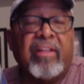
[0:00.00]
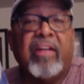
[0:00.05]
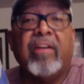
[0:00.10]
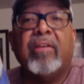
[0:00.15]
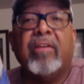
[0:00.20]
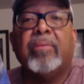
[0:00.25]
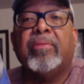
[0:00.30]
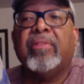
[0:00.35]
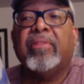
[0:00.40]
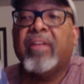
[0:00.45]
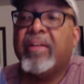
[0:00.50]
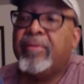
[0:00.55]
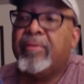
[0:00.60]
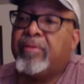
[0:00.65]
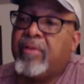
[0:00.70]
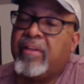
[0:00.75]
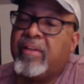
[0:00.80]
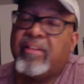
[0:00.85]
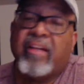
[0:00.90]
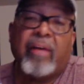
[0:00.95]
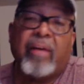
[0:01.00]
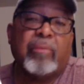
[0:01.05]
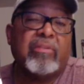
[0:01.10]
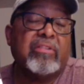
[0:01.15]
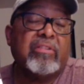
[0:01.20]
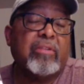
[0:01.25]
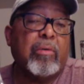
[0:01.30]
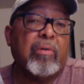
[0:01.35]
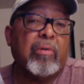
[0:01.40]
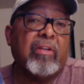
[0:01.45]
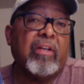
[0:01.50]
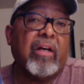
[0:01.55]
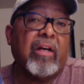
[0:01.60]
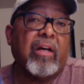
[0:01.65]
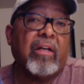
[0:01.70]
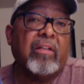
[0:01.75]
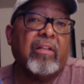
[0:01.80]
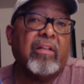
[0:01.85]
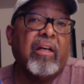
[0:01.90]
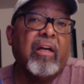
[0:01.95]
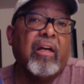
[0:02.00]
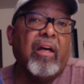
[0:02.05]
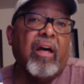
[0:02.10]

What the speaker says: and the Arab slave trade that was going on